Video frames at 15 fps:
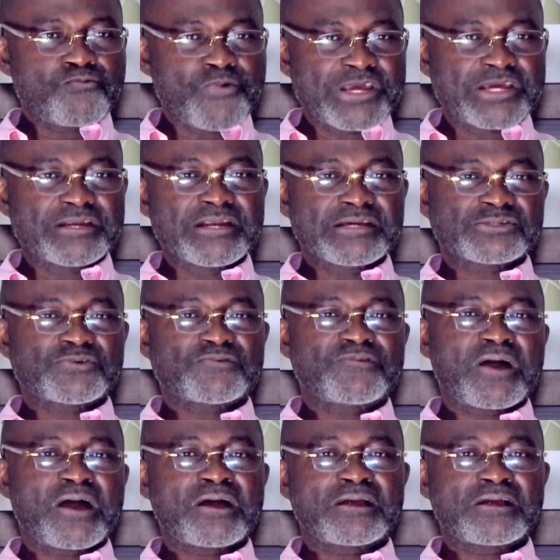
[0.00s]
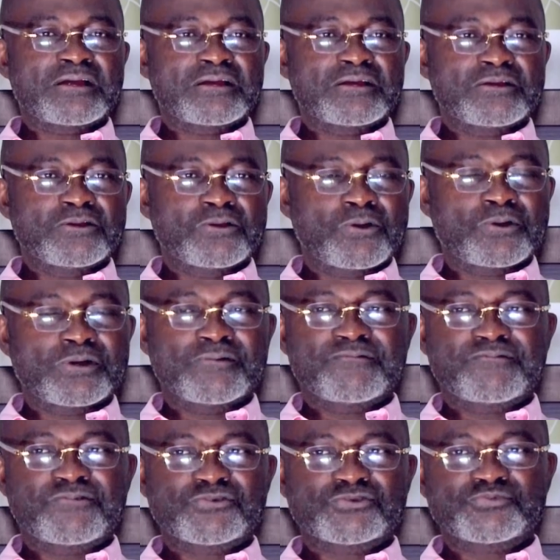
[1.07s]
the weakness of our
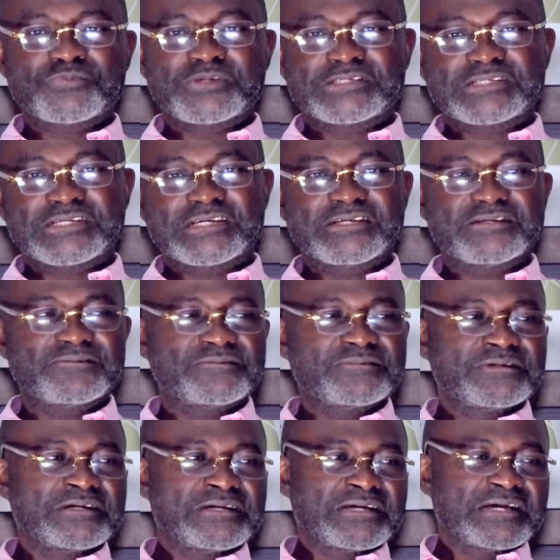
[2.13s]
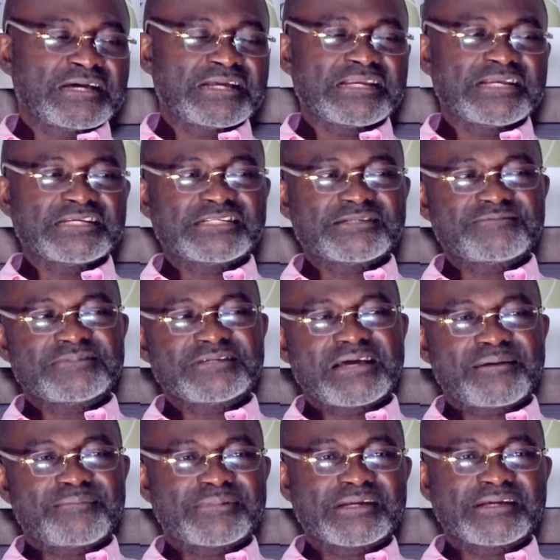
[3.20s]
law enforcement, and the
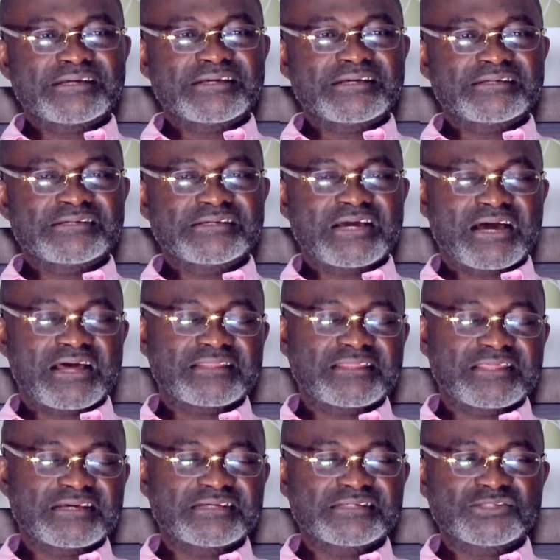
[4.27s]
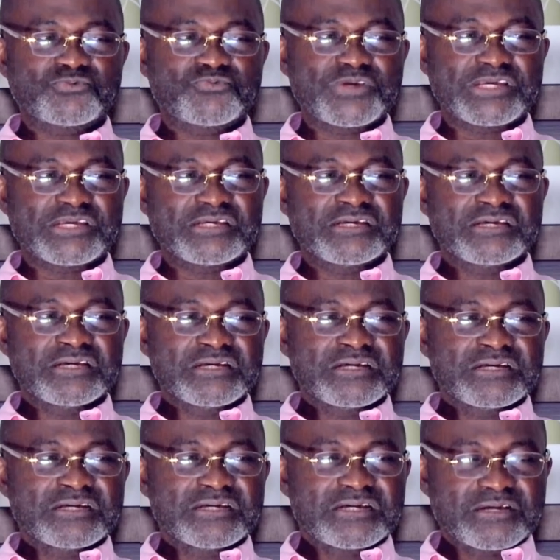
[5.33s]
team, I think is weak,
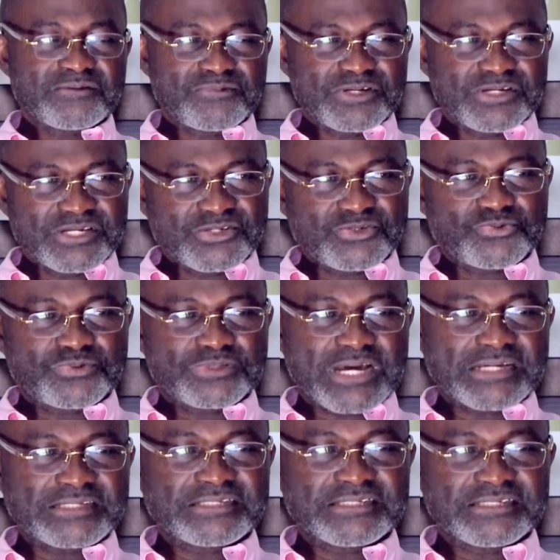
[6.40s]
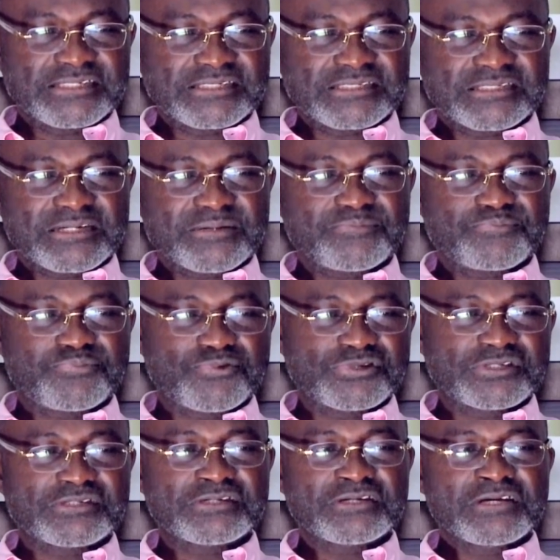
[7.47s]
and we need to tighten it and
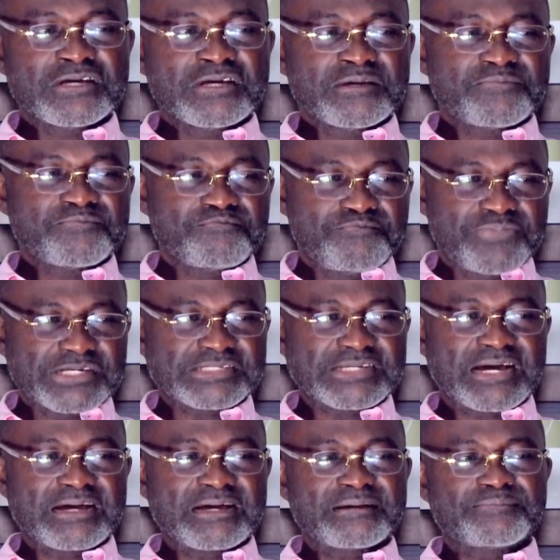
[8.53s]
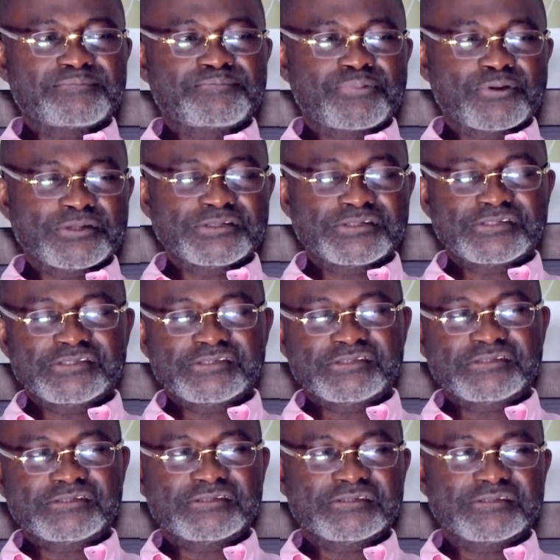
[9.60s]
put better
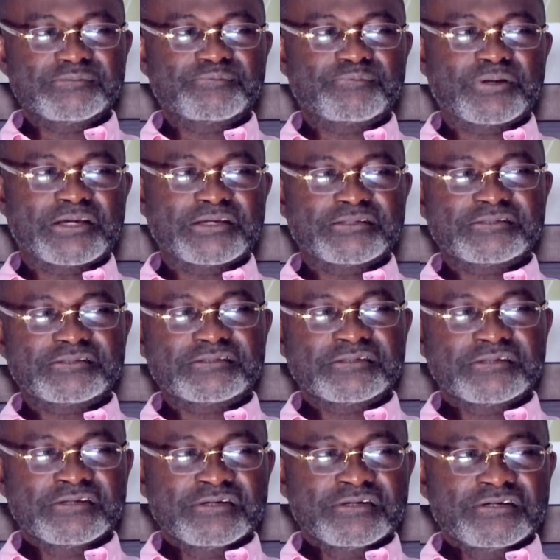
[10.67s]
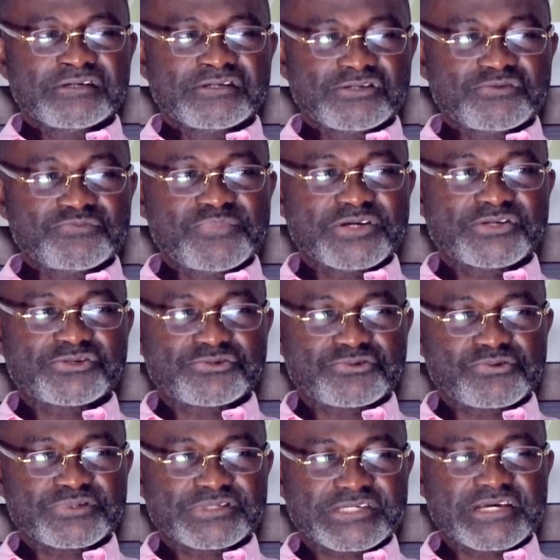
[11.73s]
policies in place to make
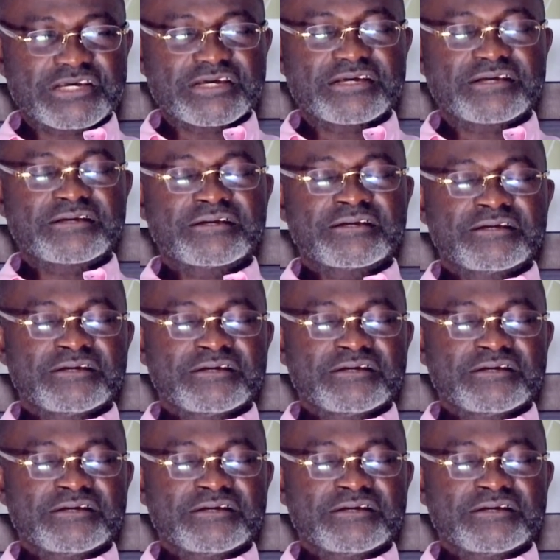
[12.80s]
sure, say,